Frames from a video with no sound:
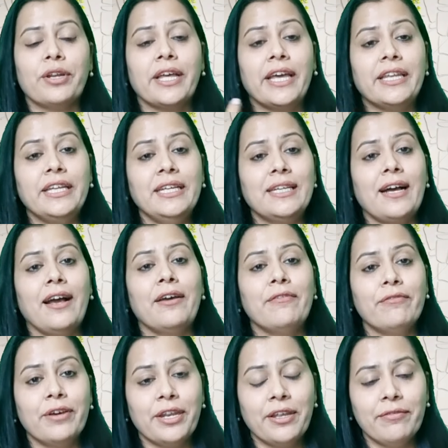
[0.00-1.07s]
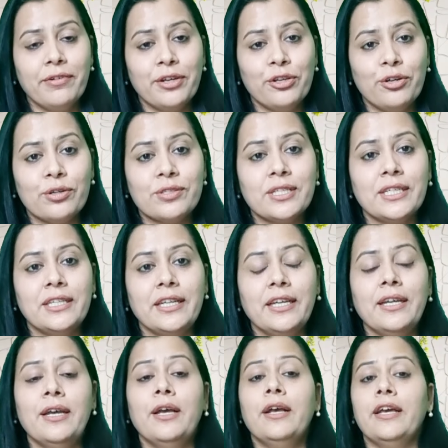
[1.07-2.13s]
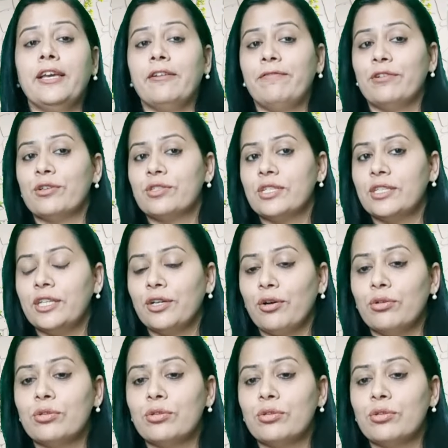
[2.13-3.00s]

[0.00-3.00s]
any time wherever you're sitting. If you're sitting on